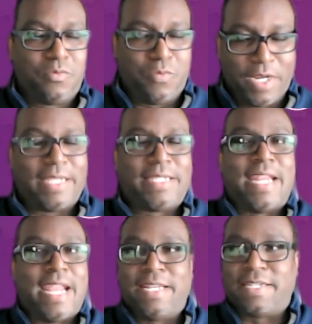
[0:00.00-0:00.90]
real
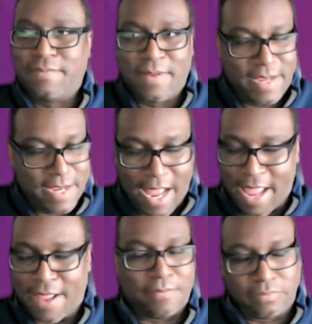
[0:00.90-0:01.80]
estate
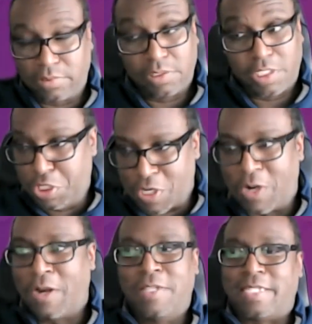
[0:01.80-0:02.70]

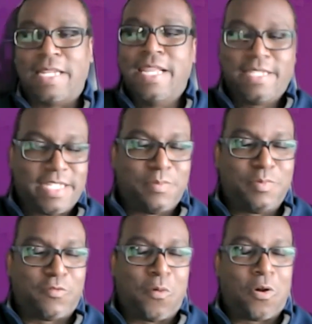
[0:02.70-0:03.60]
concerns and
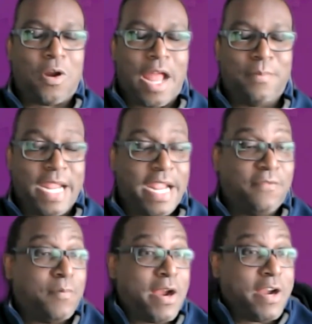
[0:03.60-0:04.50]
systems for
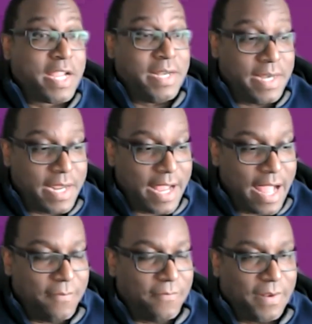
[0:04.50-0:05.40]
Native American
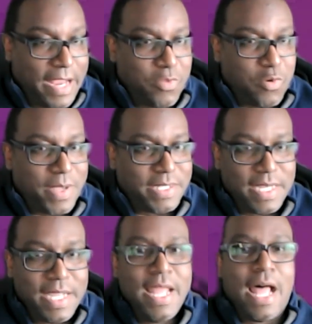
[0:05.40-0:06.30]

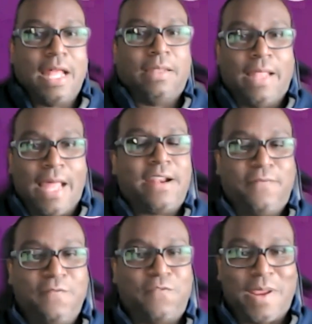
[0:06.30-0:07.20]
philanthropists, a lot
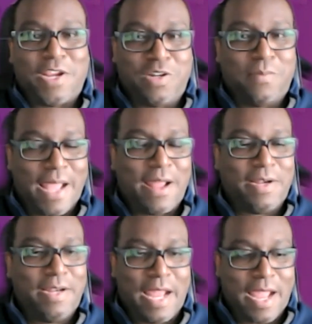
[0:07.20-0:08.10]
of information
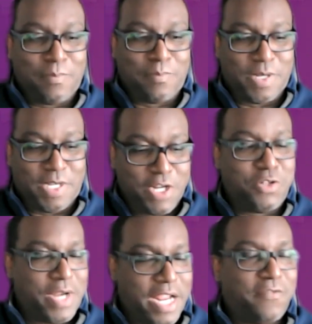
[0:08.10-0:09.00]
about
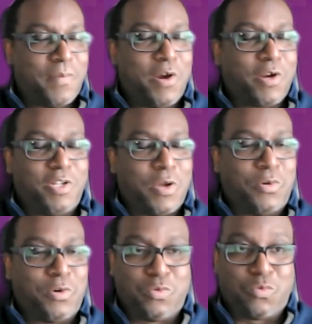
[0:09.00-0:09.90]
potential Native American
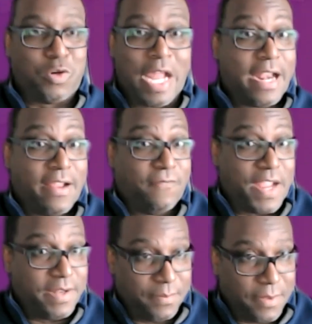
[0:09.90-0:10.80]
donors were not
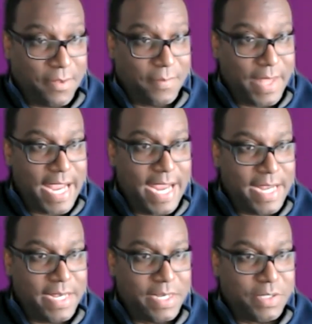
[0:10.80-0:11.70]
available in